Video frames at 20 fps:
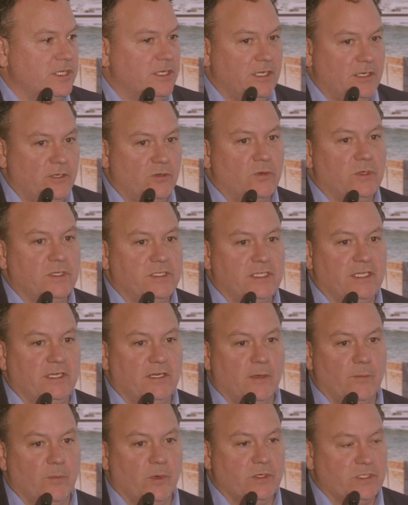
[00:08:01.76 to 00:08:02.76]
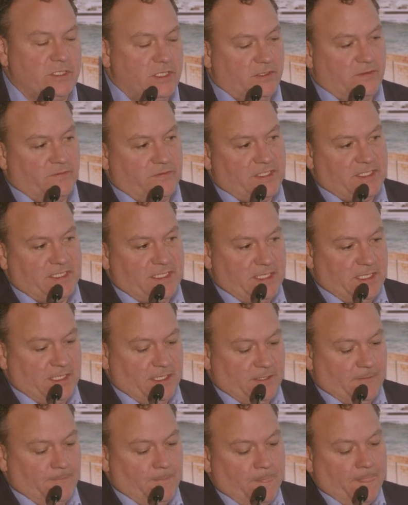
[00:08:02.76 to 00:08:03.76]
in increasing numbers. And you've
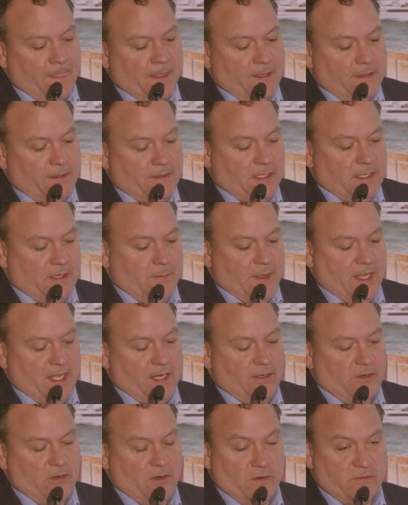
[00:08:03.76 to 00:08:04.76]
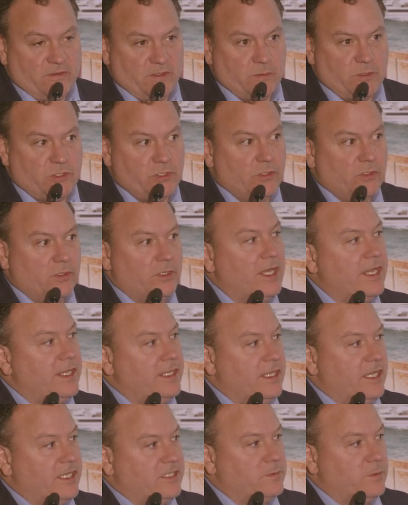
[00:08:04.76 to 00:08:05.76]
seen the demand curves. I'm sure a lot of
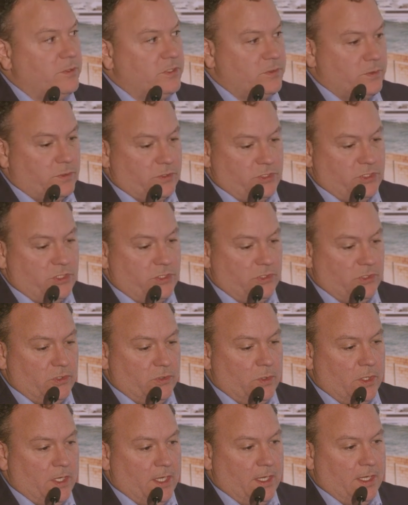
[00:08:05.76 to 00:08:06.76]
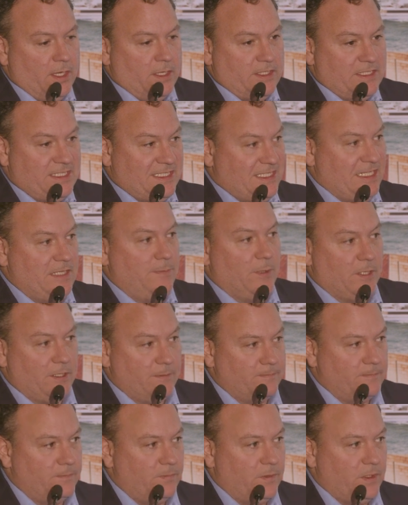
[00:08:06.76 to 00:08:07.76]
the experts will show you steepen.
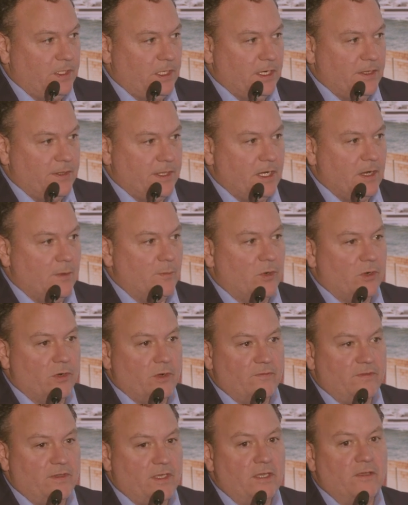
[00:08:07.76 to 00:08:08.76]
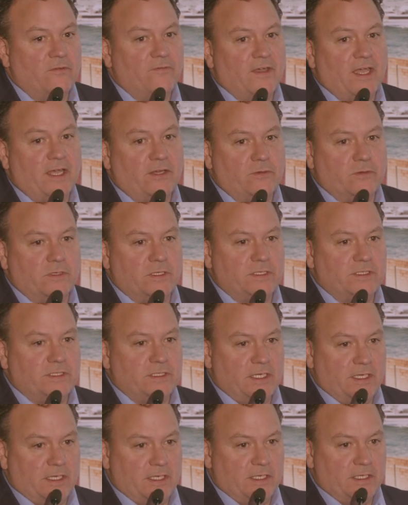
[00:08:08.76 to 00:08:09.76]
You know, the number of gigafactories
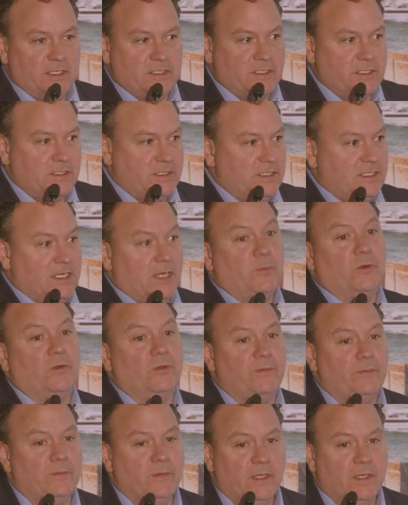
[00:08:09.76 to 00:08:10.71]
is doubled